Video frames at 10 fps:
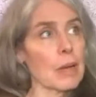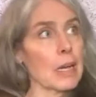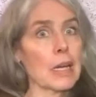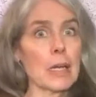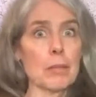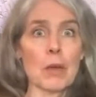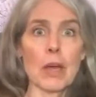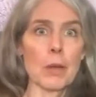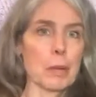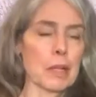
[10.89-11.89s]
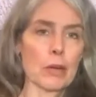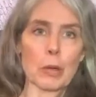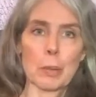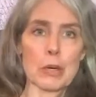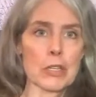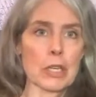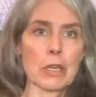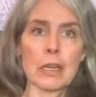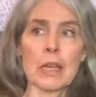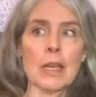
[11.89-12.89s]
I am not a political person,
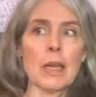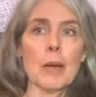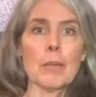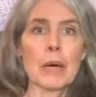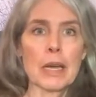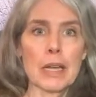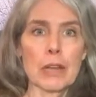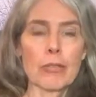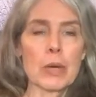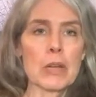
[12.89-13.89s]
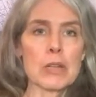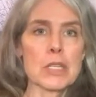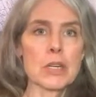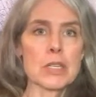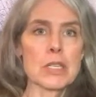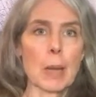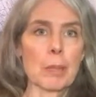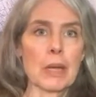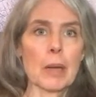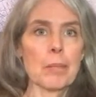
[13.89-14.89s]
but if we don't start
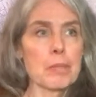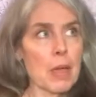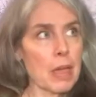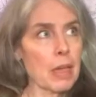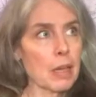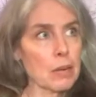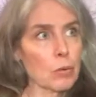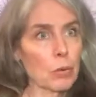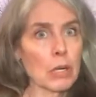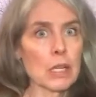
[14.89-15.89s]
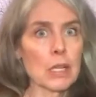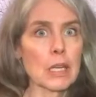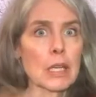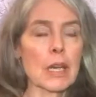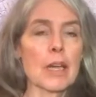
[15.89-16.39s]
stepping up and really